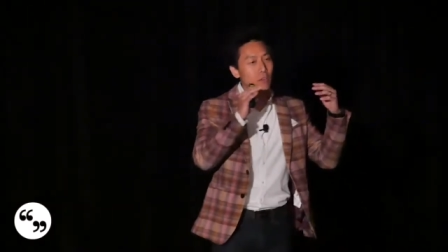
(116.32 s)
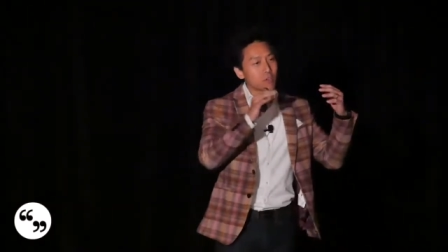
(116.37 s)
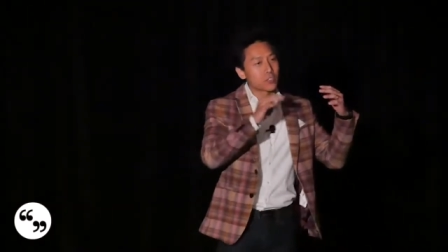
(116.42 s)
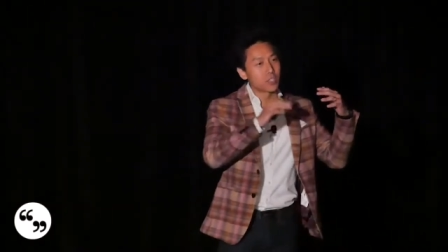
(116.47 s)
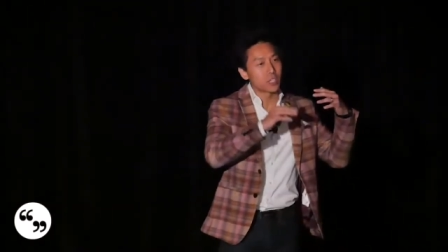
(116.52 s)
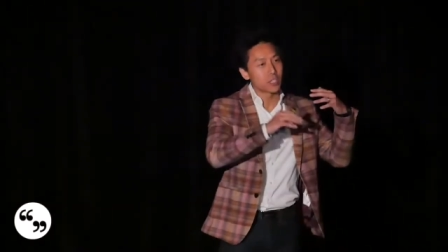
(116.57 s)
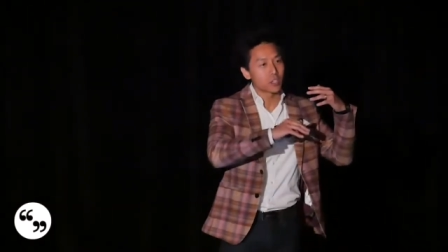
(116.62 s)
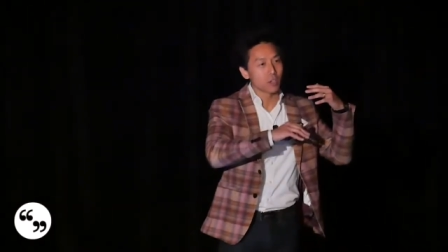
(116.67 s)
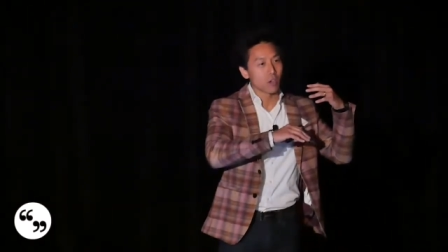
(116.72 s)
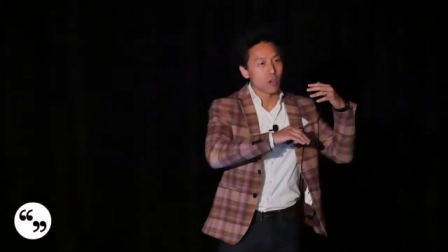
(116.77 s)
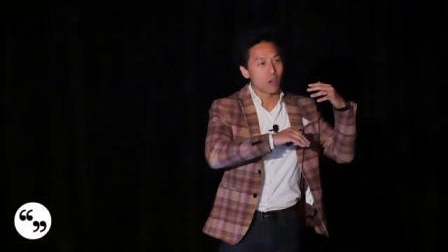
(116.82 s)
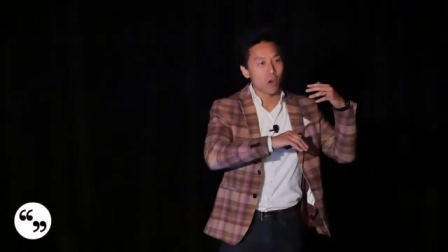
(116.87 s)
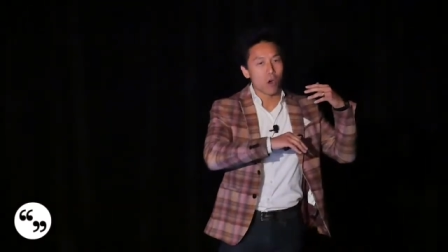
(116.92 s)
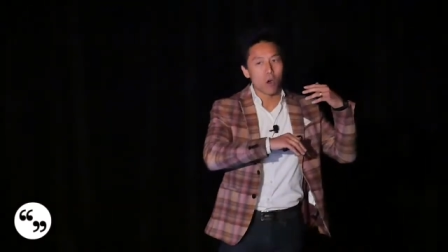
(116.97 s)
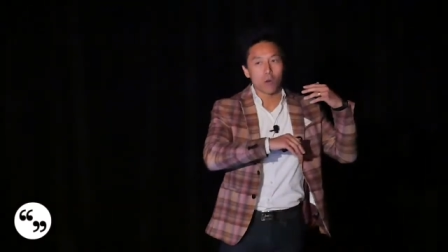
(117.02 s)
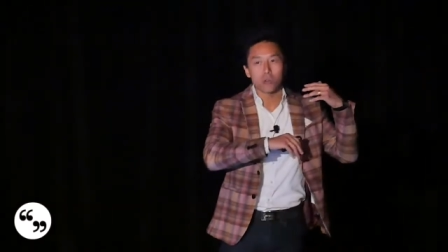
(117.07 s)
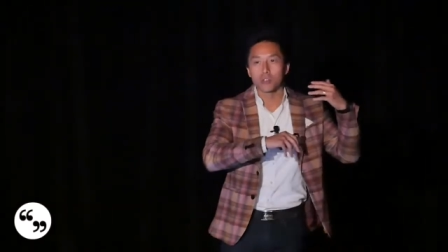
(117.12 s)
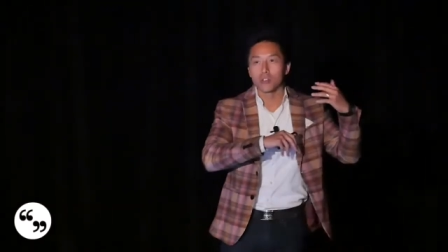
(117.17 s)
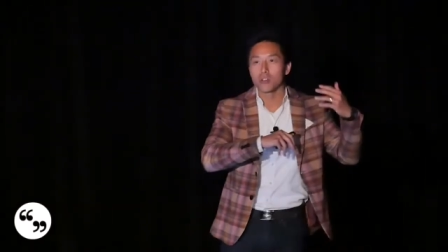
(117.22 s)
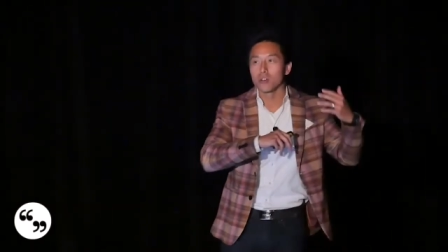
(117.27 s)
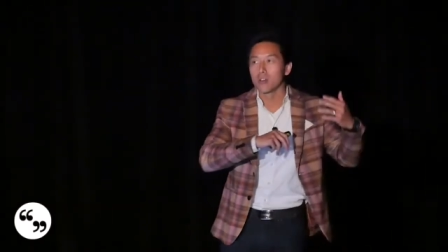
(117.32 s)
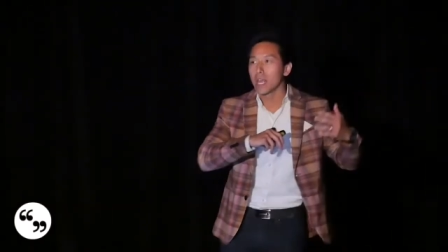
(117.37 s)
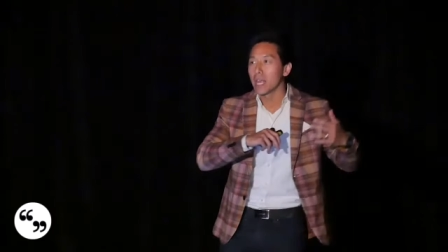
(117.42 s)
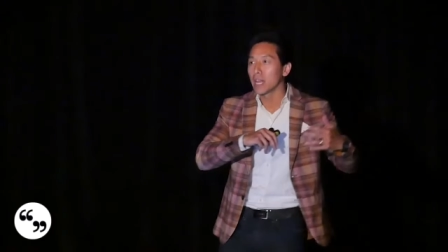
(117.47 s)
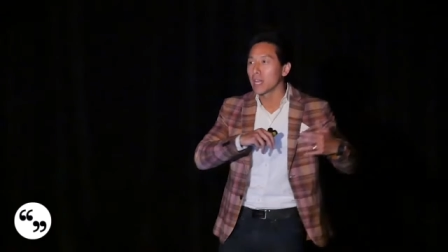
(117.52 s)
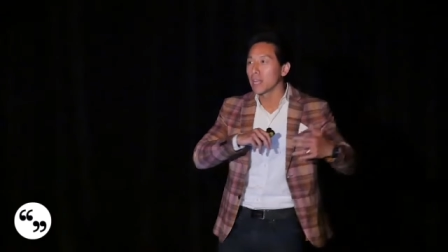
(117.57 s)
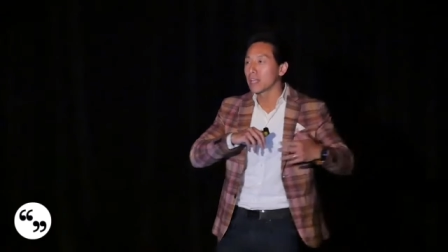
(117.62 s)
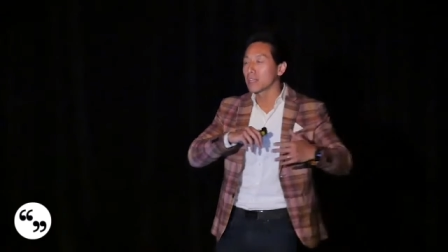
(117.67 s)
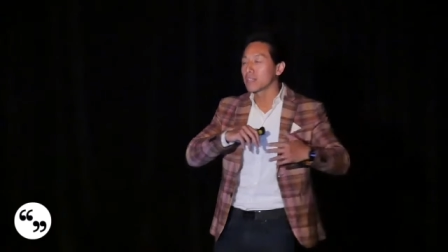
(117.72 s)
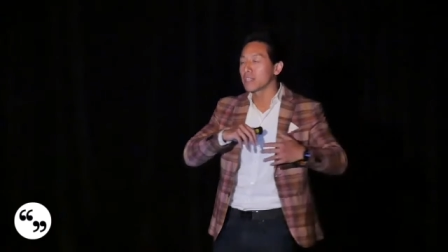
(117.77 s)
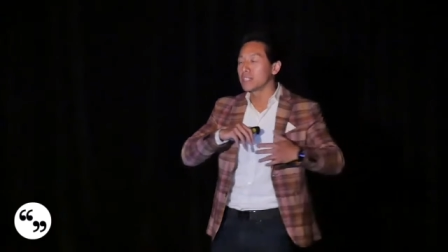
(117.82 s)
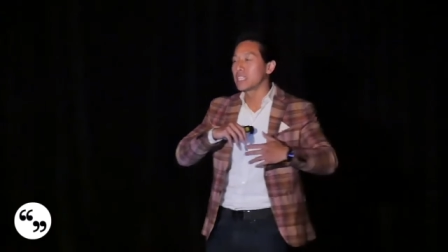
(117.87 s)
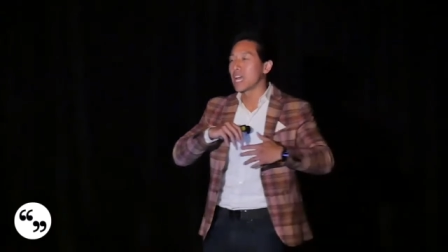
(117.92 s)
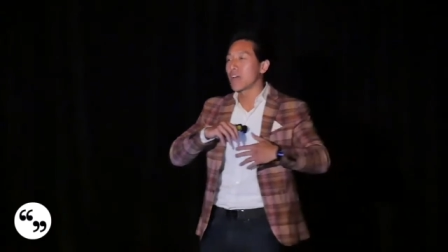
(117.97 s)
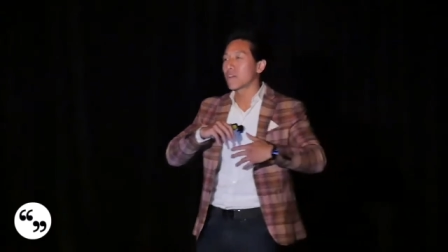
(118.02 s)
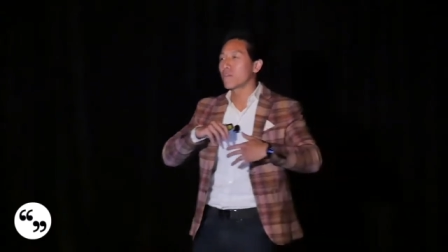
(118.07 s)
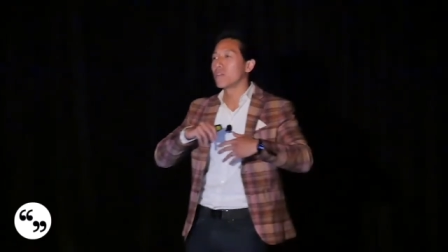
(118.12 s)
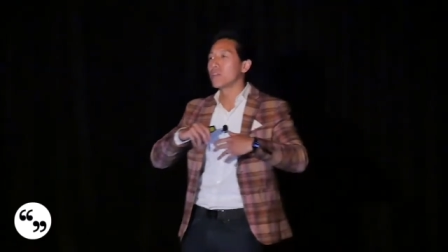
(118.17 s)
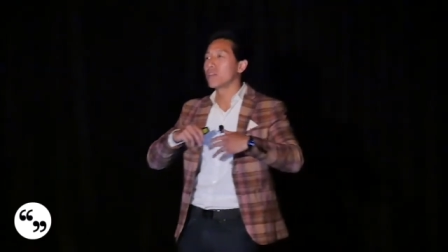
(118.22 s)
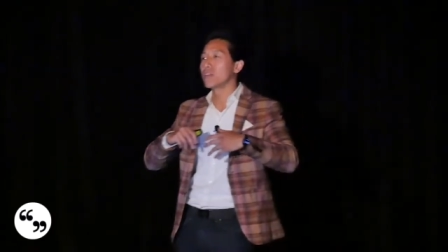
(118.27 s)
there's this alternating
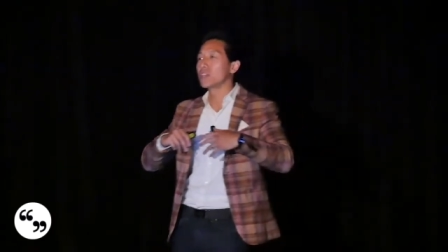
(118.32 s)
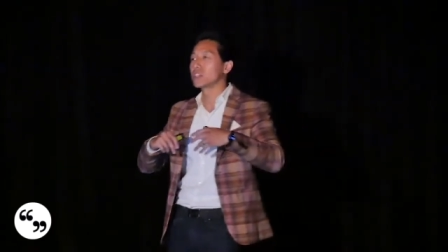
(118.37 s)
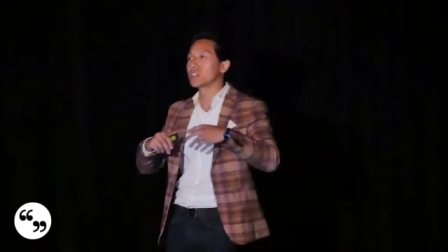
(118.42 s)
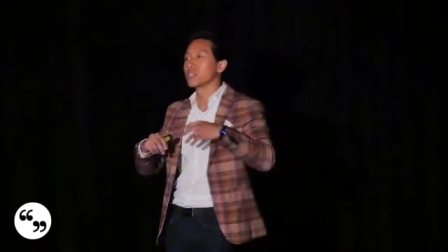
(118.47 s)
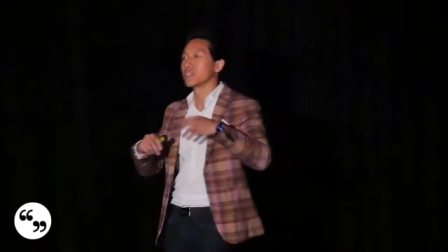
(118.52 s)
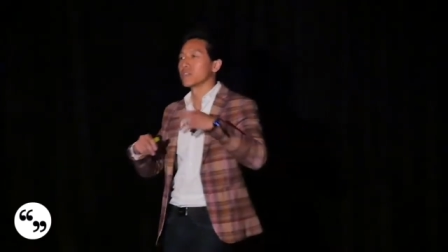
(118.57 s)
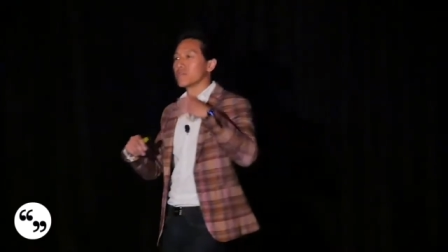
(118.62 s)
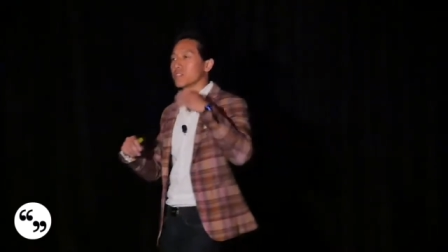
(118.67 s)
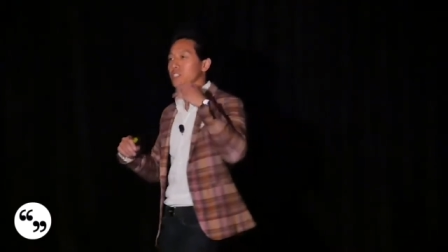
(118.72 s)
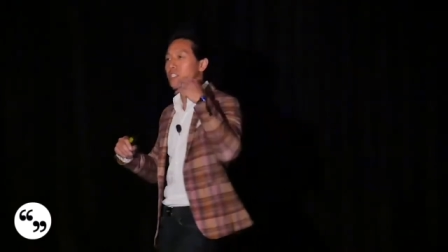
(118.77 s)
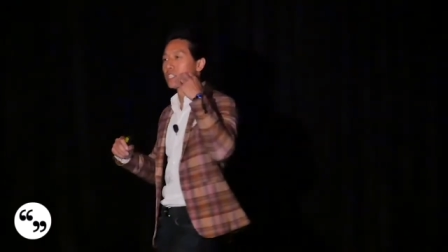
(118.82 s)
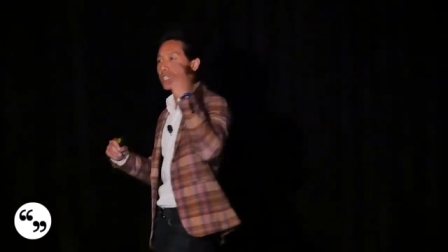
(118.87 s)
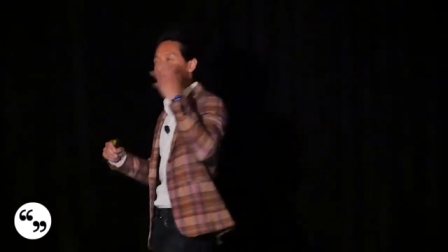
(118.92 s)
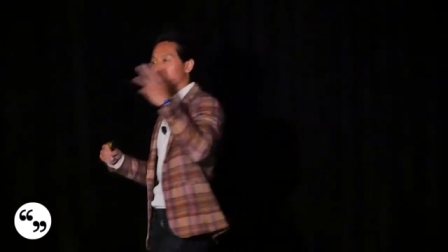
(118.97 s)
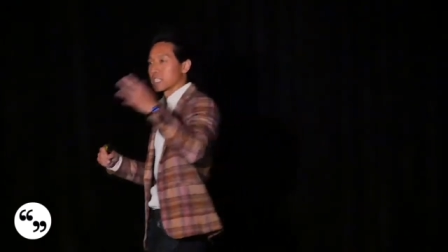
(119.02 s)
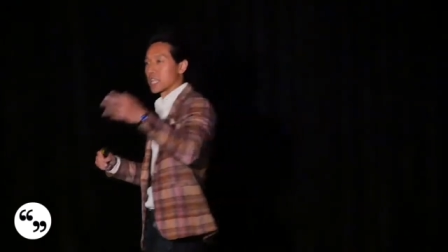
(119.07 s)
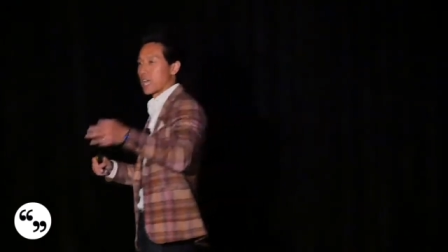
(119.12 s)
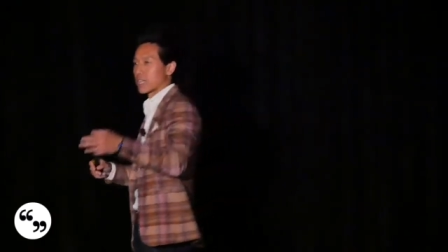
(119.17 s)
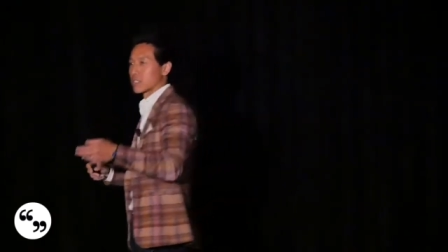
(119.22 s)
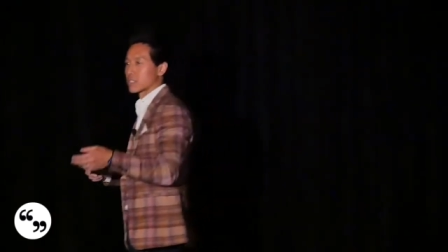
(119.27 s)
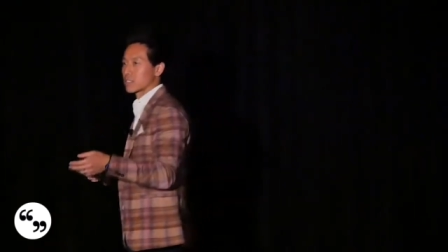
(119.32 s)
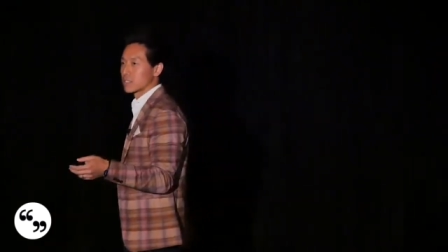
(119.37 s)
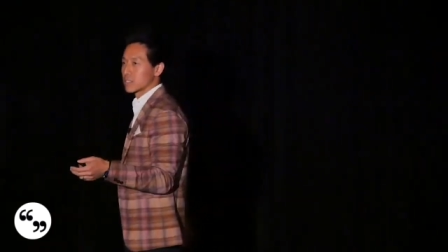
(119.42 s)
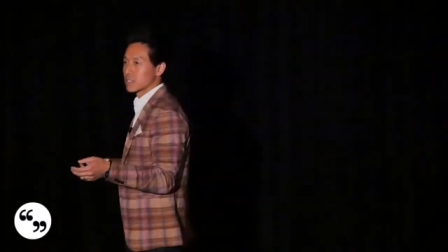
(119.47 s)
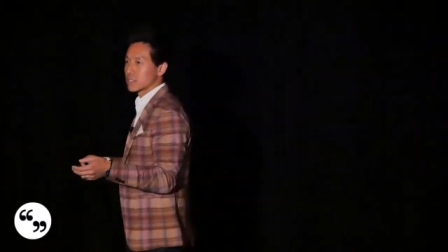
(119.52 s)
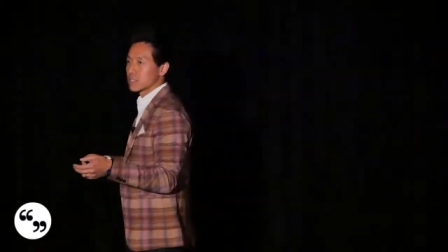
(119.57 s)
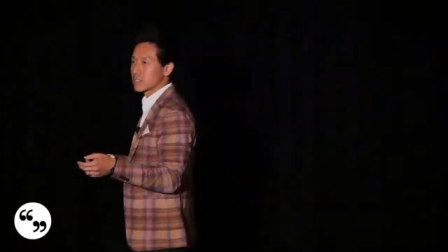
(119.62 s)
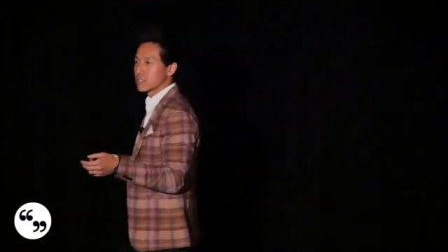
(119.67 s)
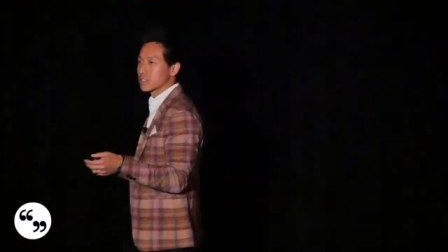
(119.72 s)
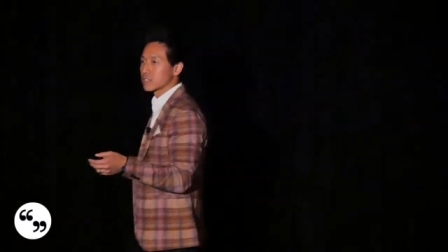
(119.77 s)
definition of success,